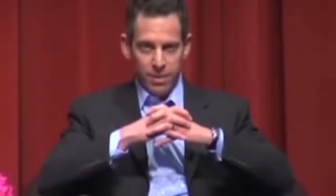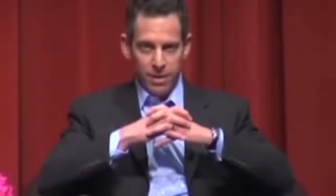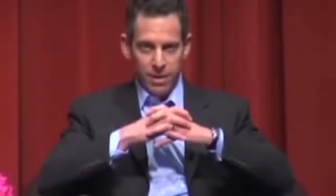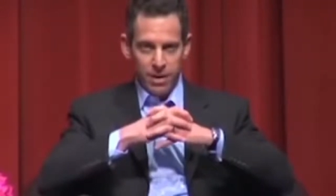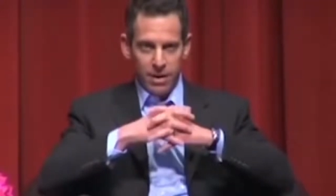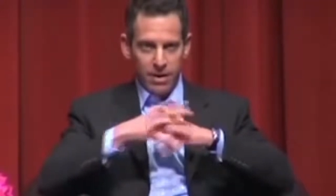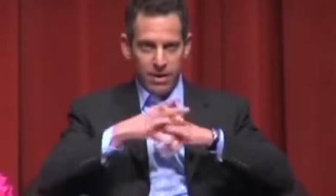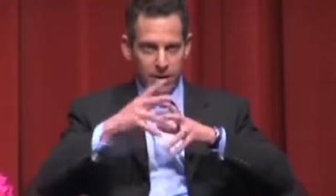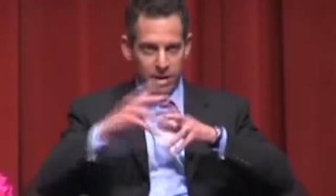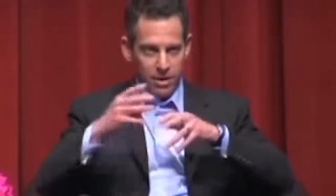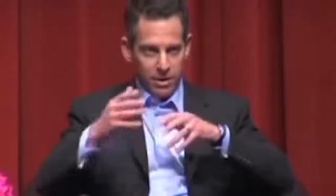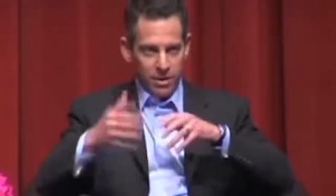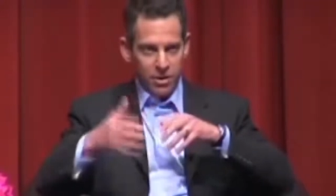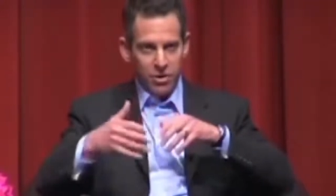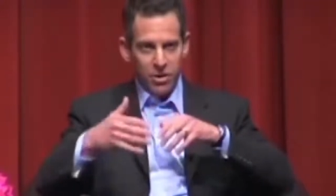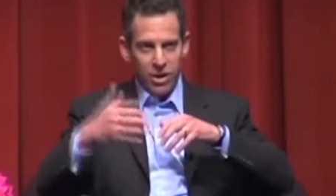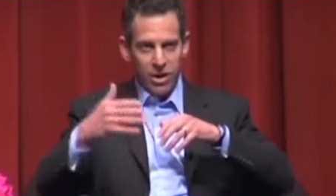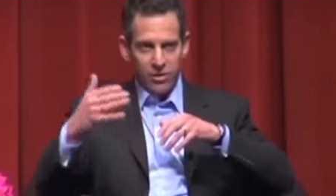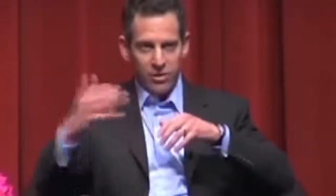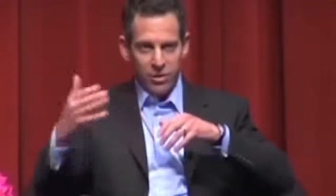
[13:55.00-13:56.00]
Okay,
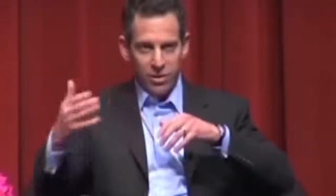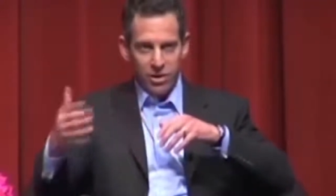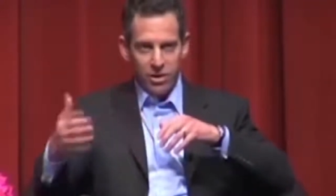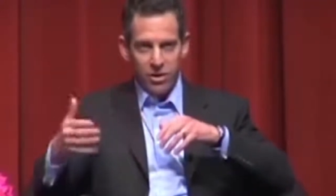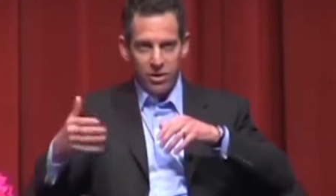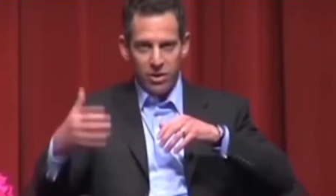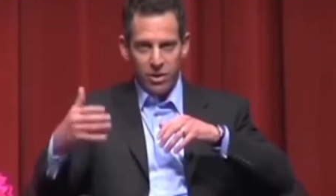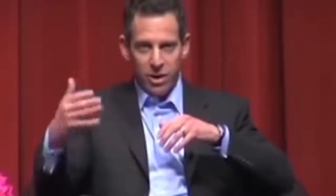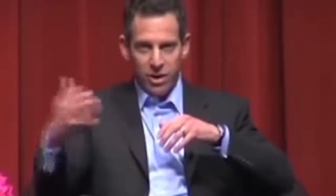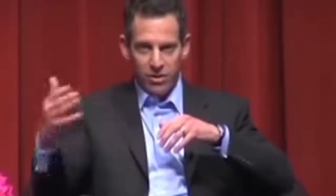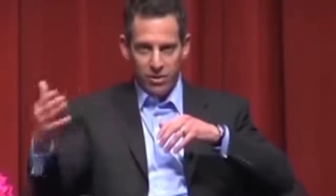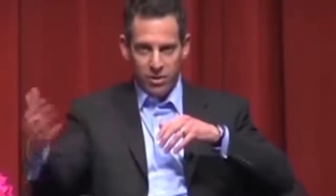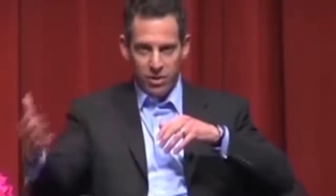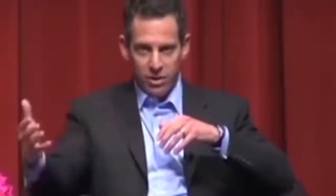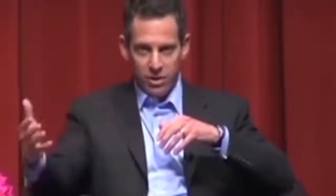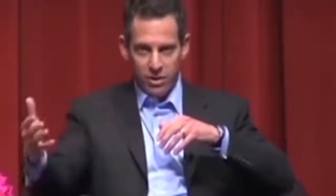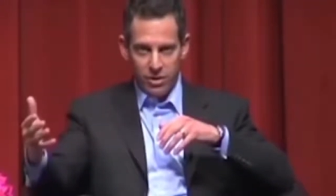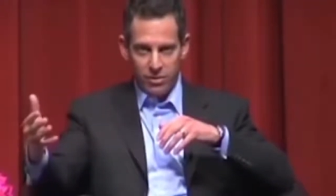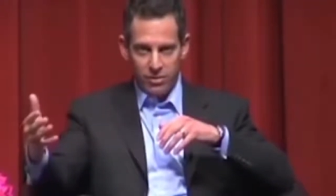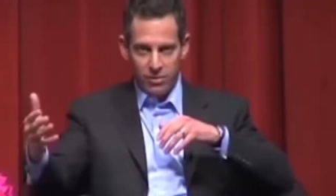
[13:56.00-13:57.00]
year after year after
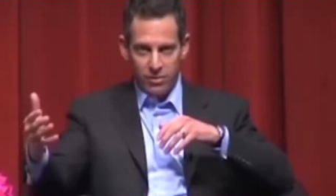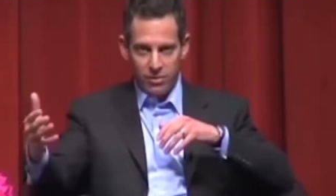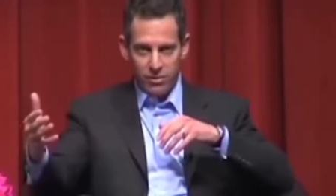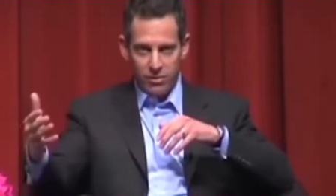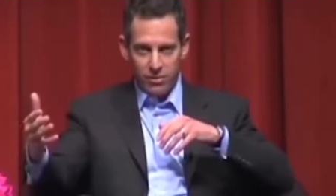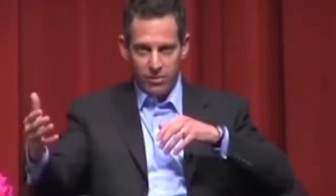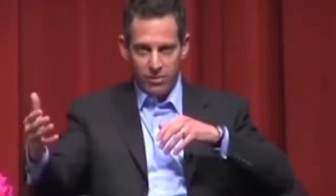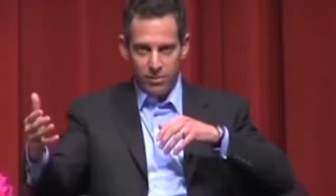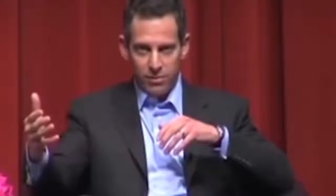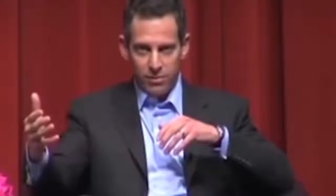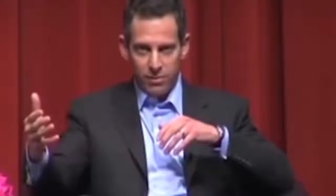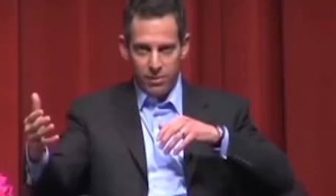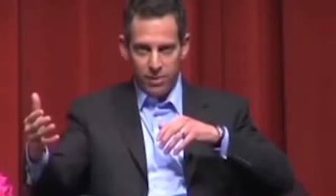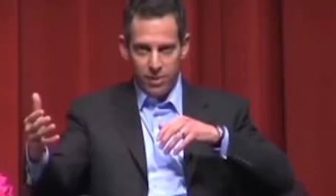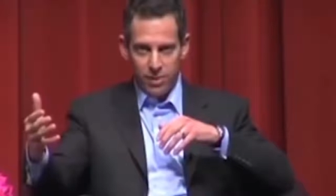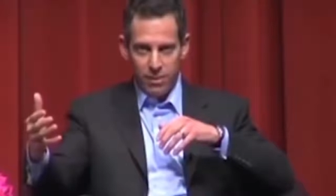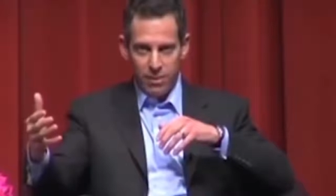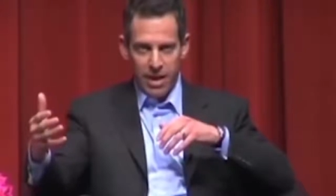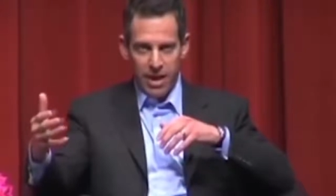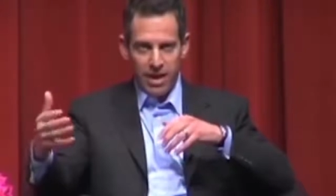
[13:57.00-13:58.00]
year.
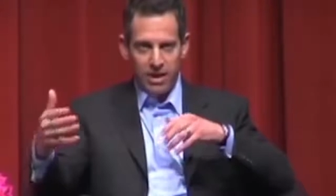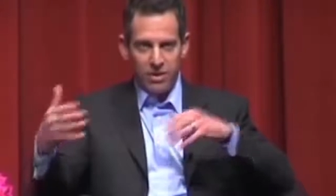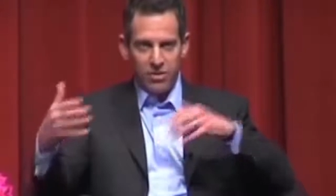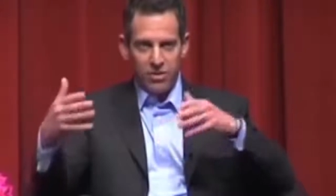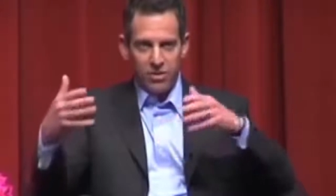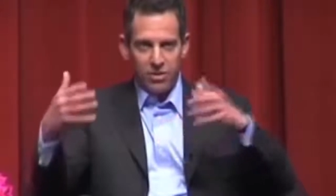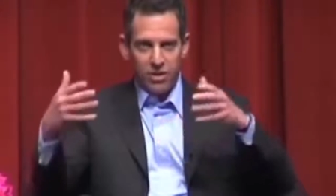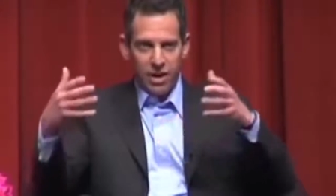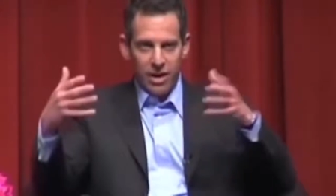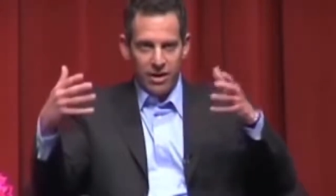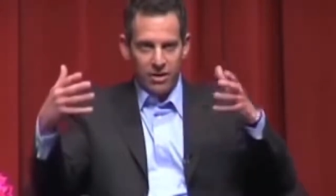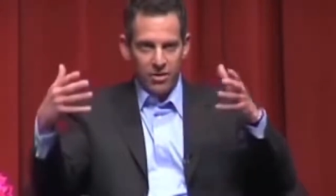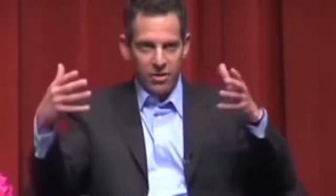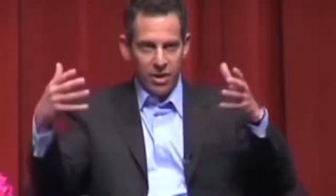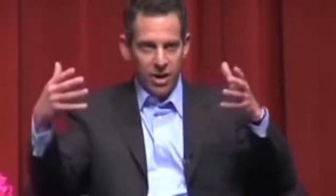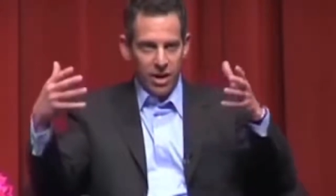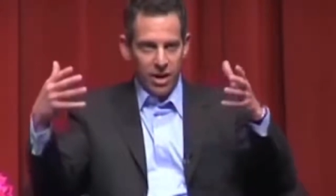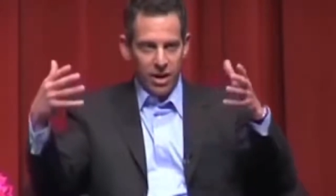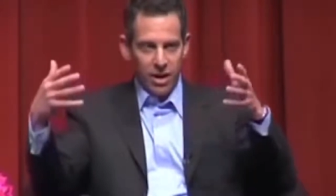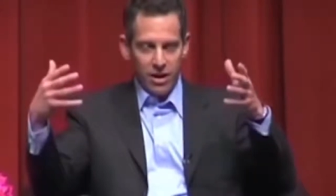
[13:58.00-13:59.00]
I mean, that is, that is
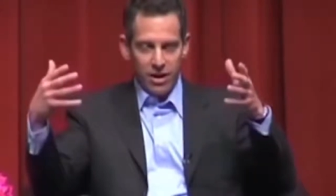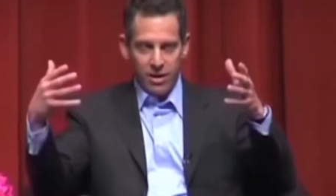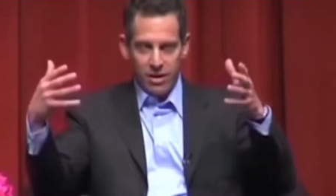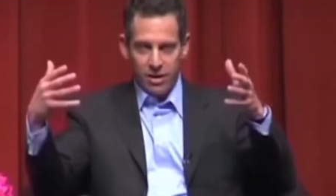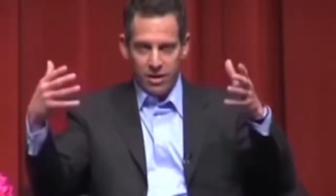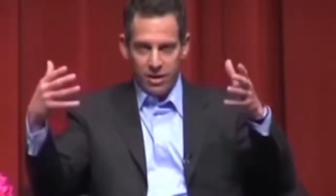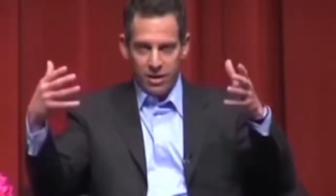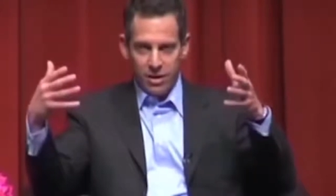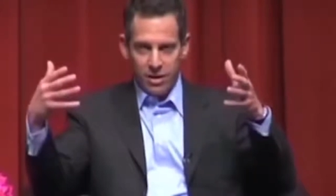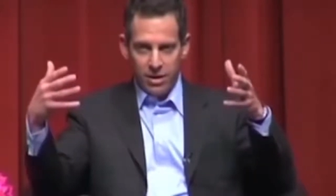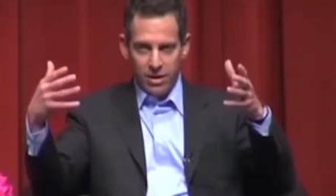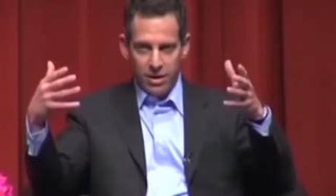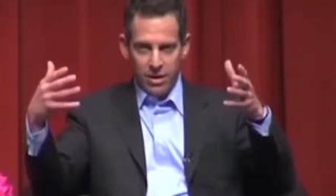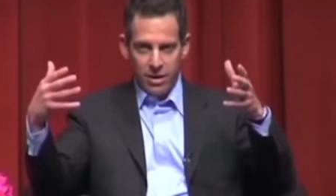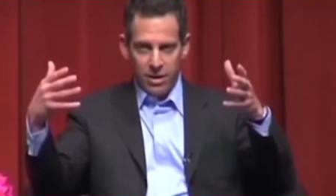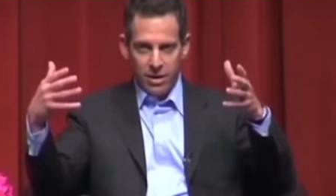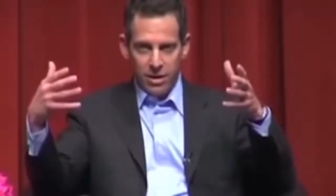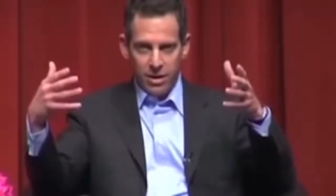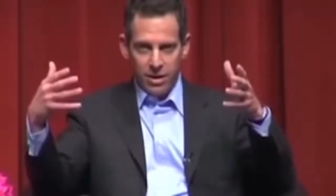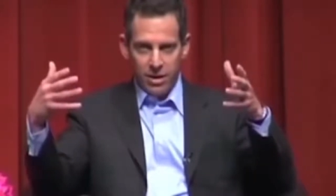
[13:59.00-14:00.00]
a,
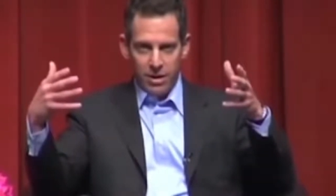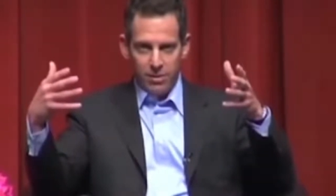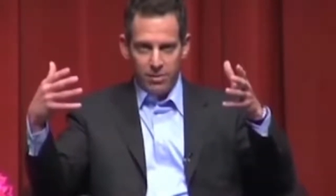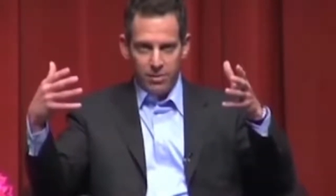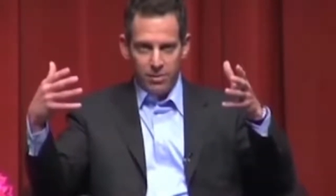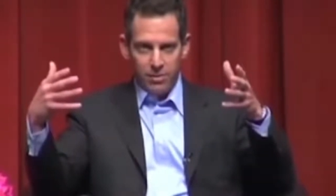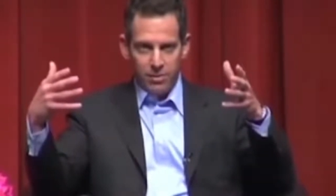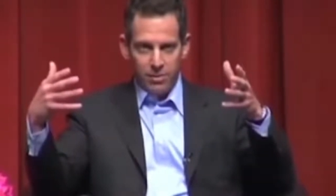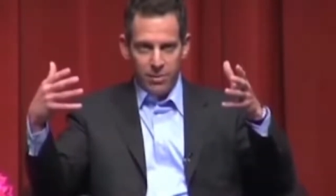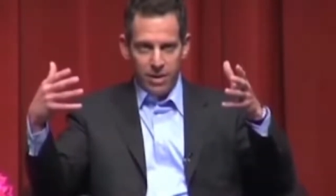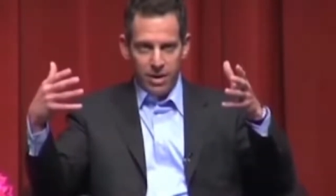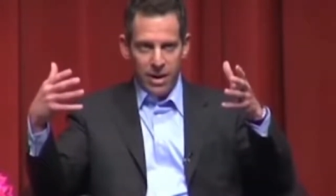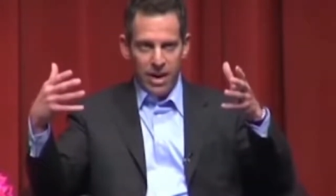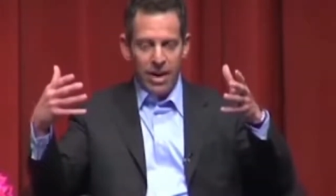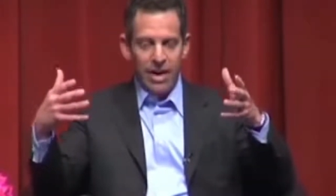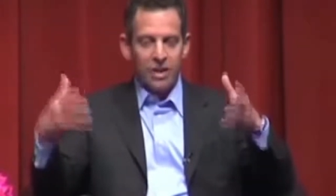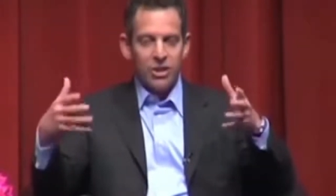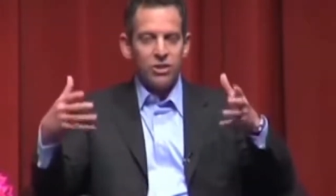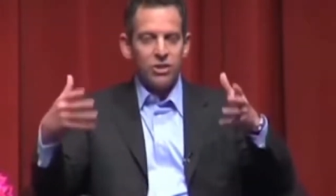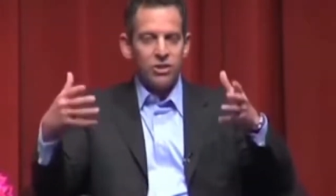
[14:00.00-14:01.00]
uh, an
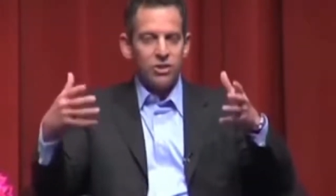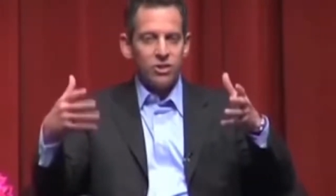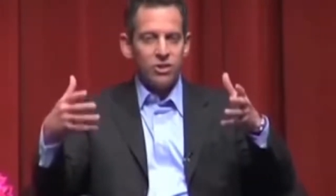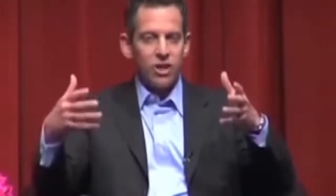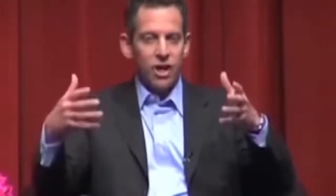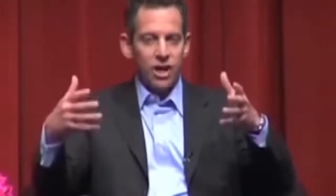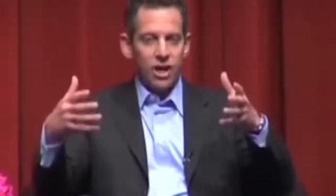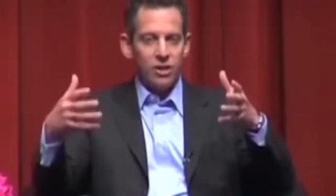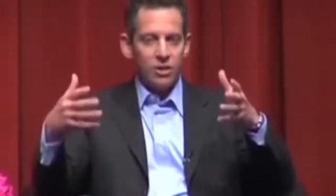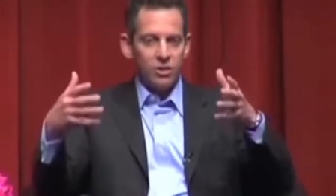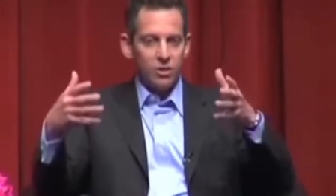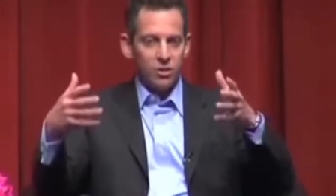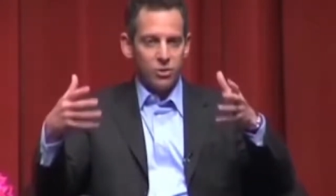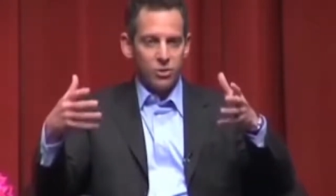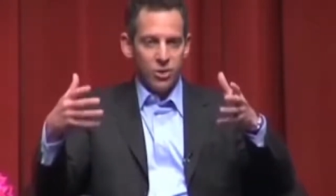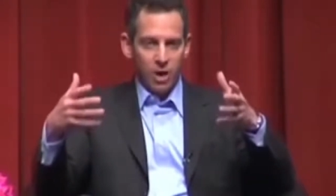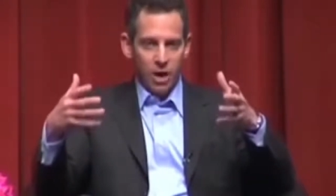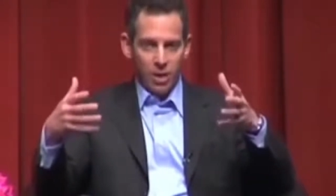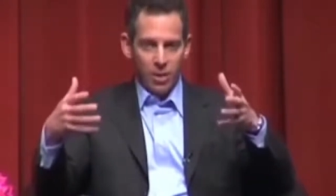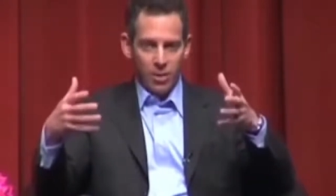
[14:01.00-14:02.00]
Asian-style
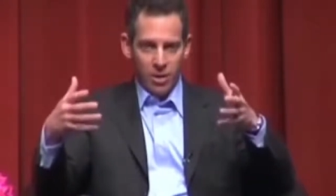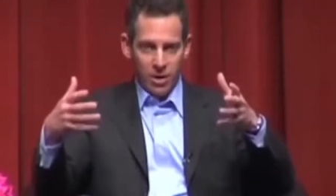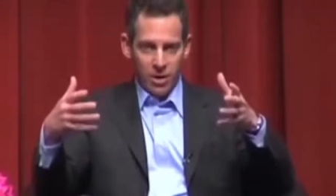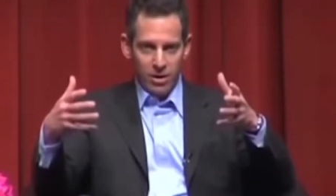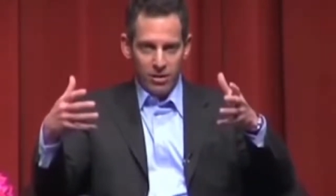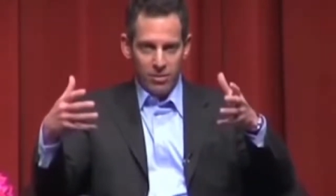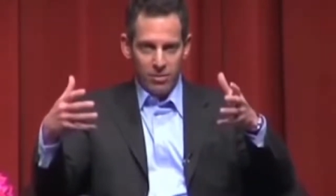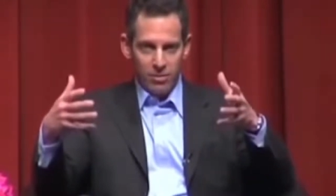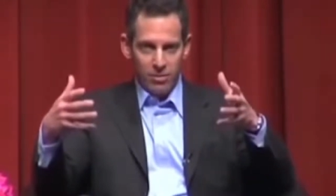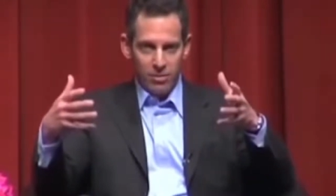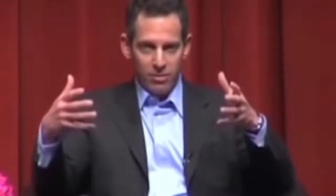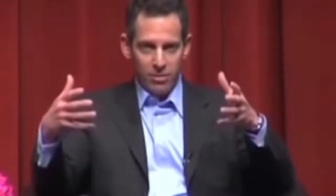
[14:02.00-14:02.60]
tsunami